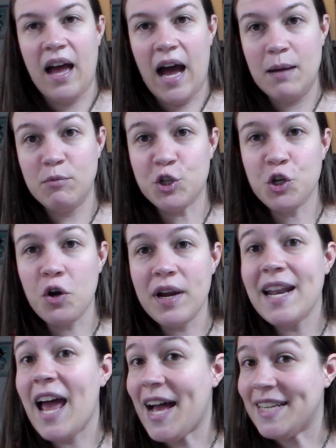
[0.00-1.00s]
I'm sure
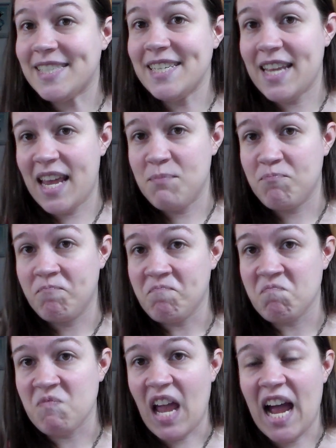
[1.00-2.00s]
it has a name.
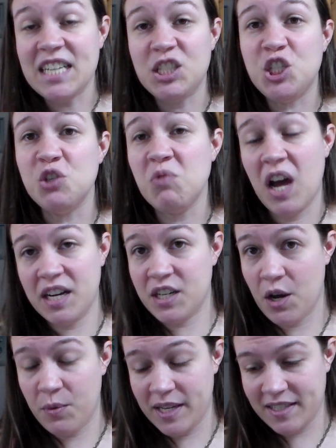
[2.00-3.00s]
I do not
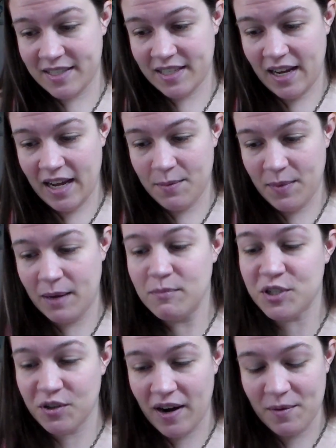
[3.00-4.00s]
know it. I'm
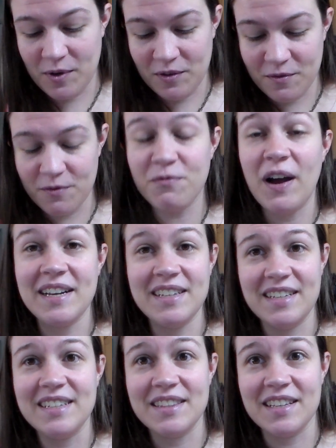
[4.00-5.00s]
sure I will find
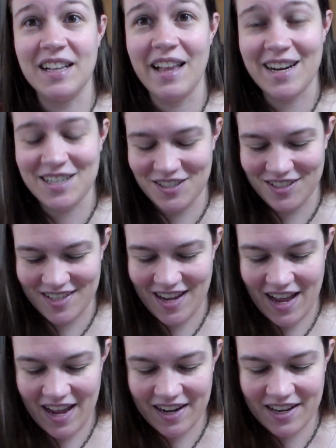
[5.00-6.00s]
it in the collector's
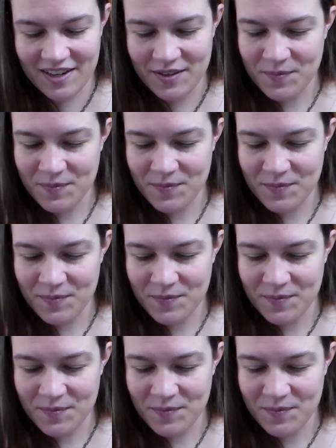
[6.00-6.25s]
guide.